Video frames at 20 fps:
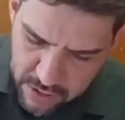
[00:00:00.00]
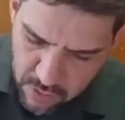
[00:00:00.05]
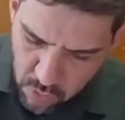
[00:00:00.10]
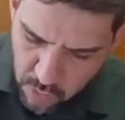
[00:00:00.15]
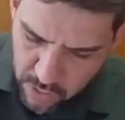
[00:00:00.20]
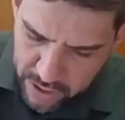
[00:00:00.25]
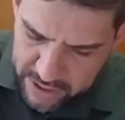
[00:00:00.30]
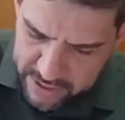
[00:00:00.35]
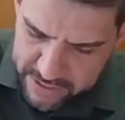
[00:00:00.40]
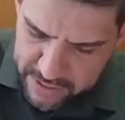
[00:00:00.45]

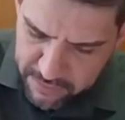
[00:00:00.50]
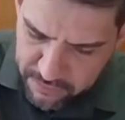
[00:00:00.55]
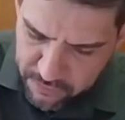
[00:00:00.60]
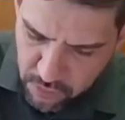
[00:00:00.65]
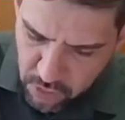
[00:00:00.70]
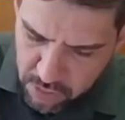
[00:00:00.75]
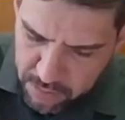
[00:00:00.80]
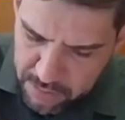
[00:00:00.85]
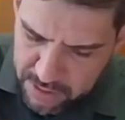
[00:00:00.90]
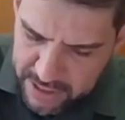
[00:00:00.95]
Well, the
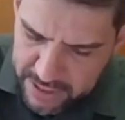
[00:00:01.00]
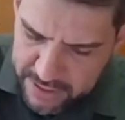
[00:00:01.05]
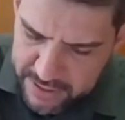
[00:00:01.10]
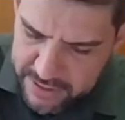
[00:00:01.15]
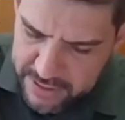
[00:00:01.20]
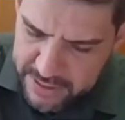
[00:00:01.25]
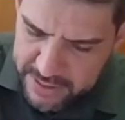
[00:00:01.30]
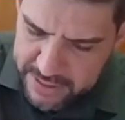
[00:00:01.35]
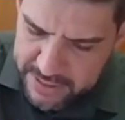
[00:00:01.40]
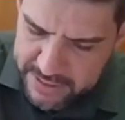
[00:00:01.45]
formula
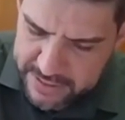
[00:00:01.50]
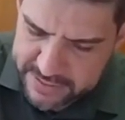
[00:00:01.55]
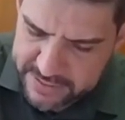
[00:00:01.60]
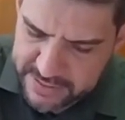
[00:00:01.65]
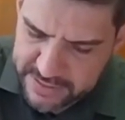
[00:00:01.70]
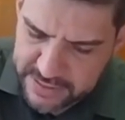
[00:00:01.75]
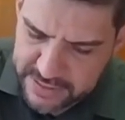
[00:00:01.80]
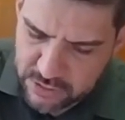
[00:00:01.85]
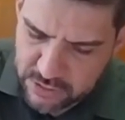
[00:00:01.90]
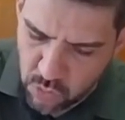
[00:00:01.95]
is
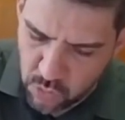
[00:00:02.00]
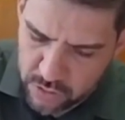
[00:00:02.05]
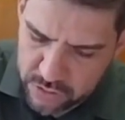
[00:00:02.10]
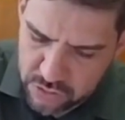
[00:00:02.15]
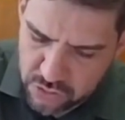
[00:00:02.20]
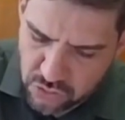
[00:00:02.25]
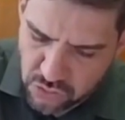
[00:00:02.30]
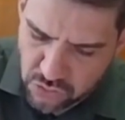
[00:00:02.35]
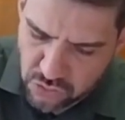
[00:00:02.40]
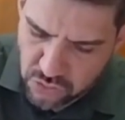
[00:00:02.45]
equal
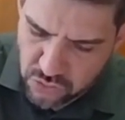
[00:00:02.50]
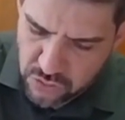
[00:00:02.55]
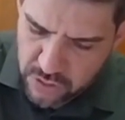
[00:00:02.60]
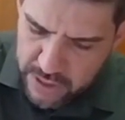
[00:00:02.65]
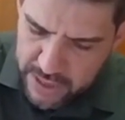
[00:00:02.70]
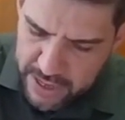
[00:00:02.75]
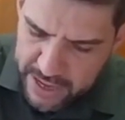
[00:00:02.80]
to